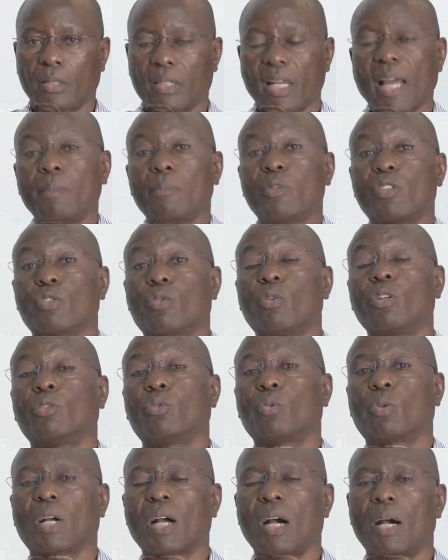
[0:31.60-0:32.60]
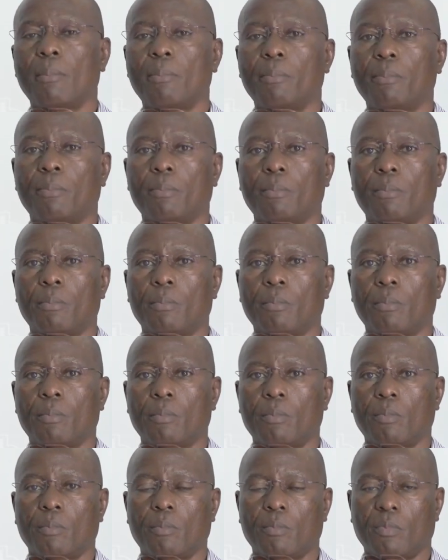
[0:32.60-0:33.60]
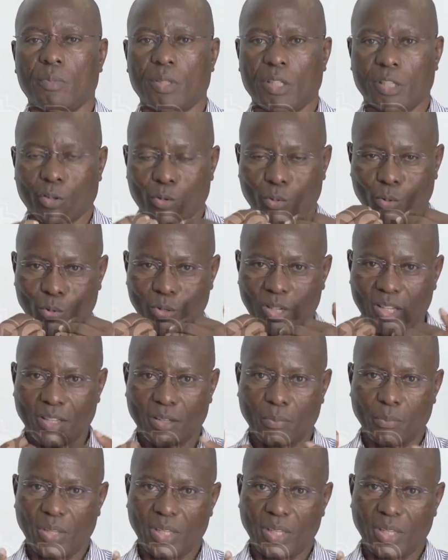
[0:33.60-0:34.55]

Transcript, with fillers: Time is going to come, including